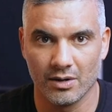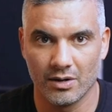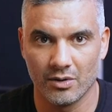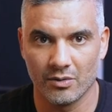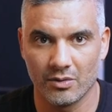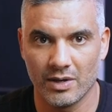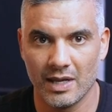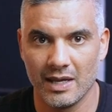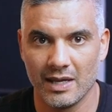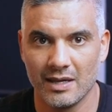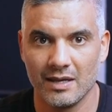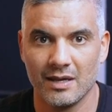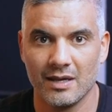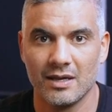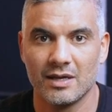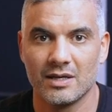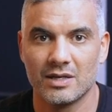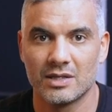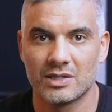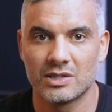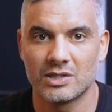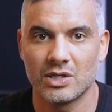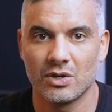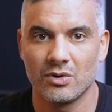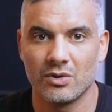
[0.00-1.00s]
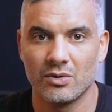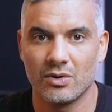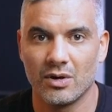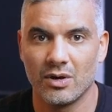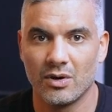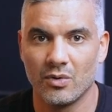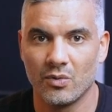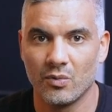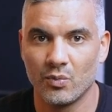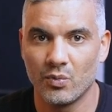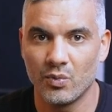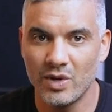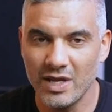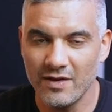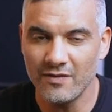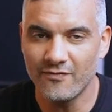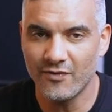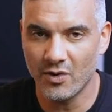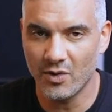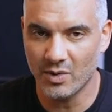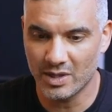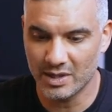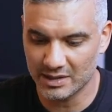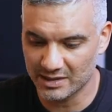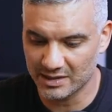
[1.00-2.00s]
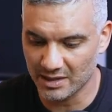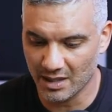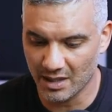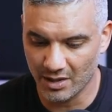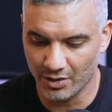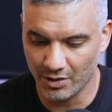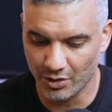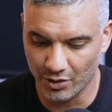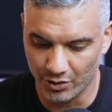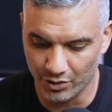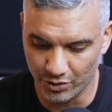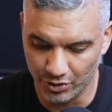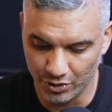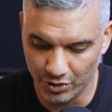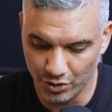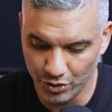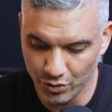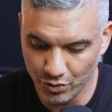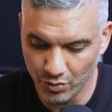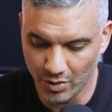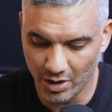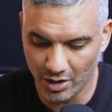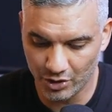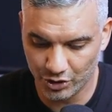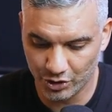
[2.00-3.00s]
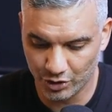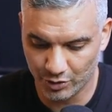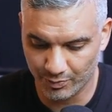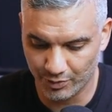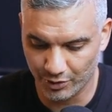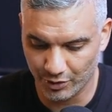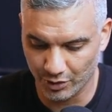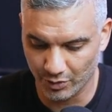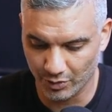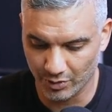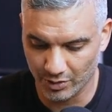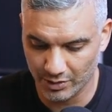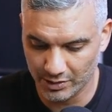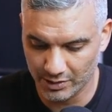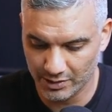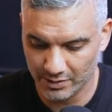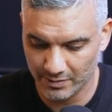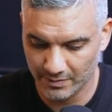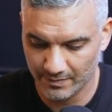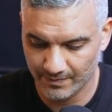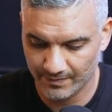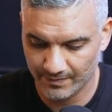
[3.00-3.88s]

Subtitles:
okay? So we focus on new entrepreneurs,